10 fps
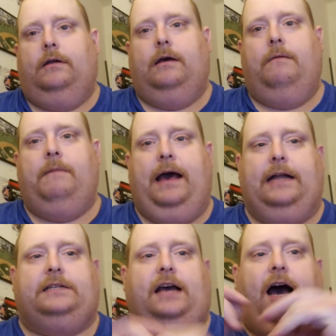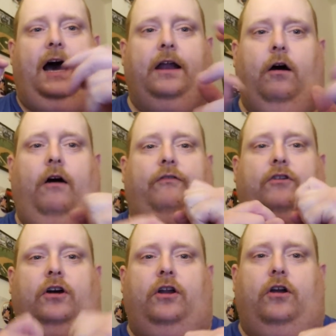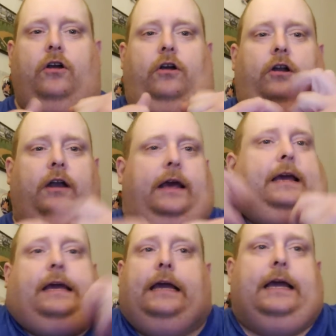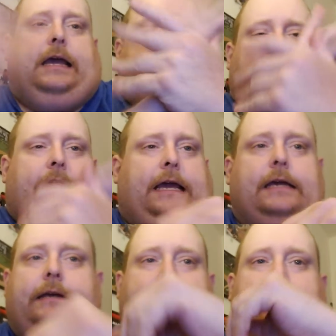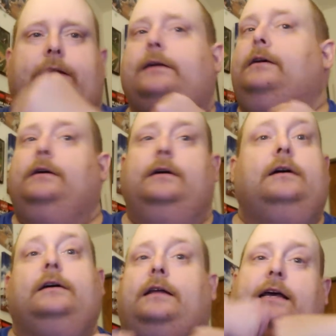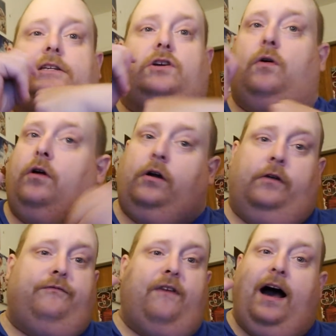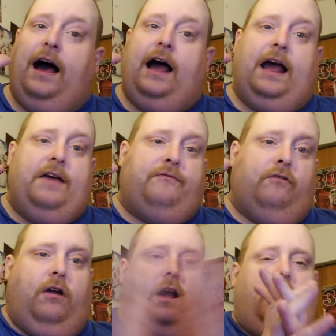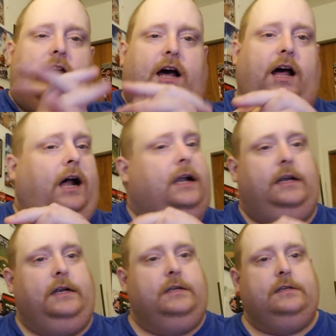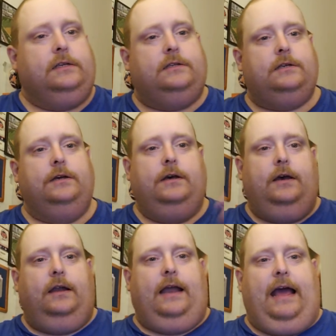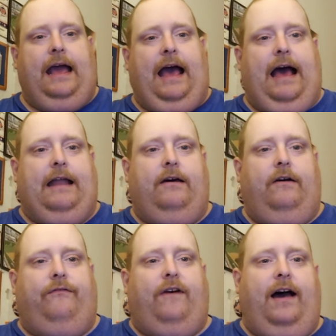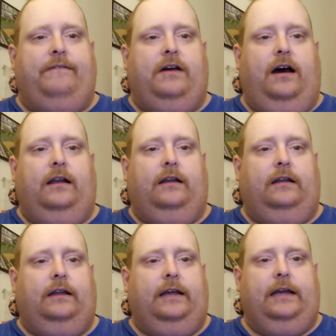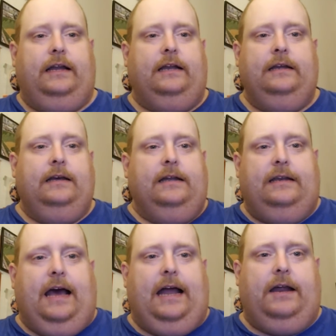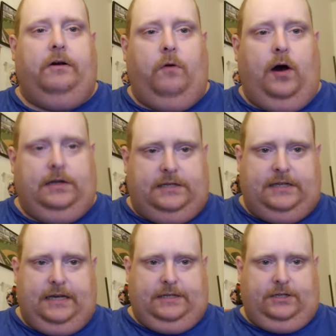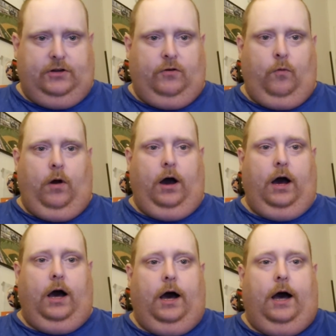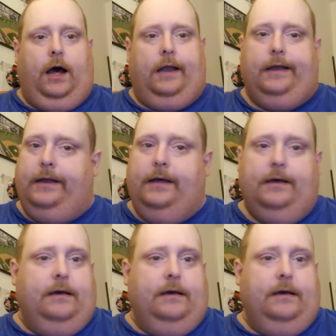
The Mets got off good early. They scored five runs. They had a five nothing lead. Then it was six to one.